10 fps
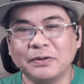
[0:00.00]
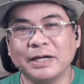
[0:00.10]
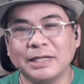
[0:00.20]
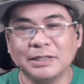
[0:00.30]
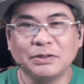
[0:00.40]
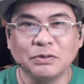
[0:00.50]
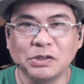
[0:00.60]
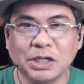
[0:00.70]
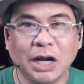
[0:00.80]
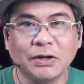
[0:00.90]
and do
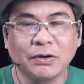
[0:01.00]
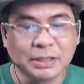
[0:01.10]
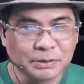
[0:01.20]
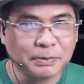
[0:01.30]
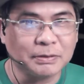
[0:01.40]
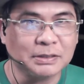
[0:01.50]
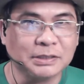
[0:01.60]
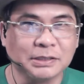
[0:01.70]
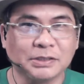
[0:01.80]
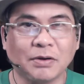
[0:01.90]
share your
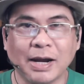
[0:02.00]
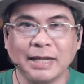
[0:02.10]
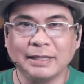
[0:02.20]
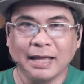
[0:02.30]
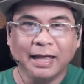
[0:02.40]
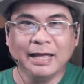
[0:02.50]
experiences. All right.